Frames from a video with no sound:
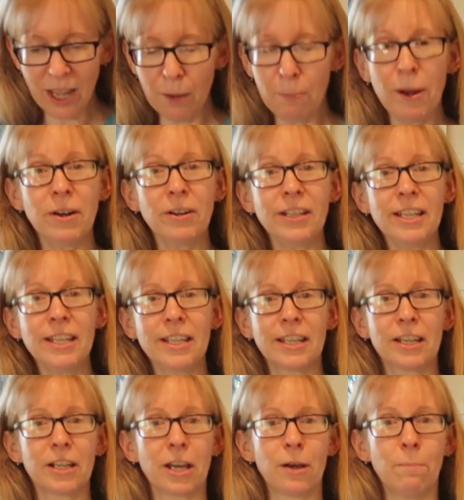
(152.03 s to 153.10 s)
apparently you
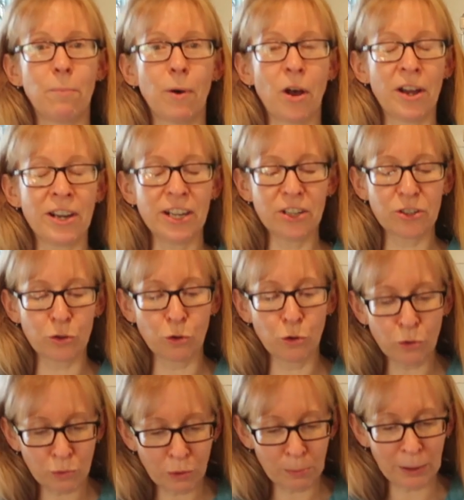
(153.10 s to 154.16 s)
can combine it
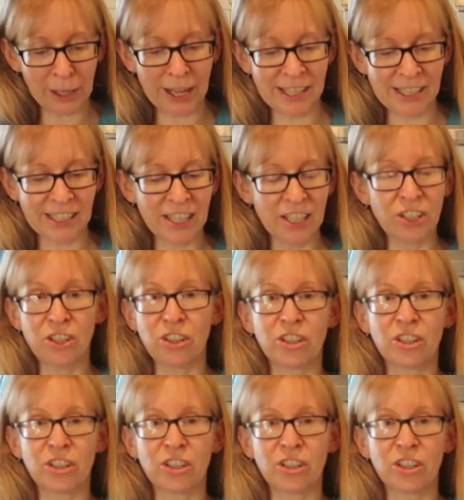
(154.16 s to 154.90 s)
or replace it.